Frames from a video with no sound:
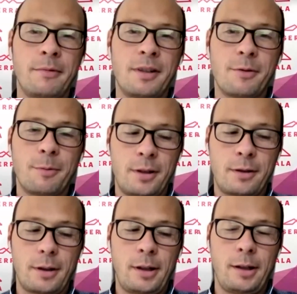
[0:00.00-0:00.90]
well, I
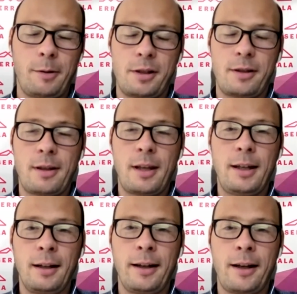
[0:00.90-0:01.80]
was just
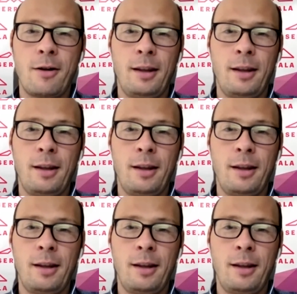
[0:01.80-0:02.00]
thinking,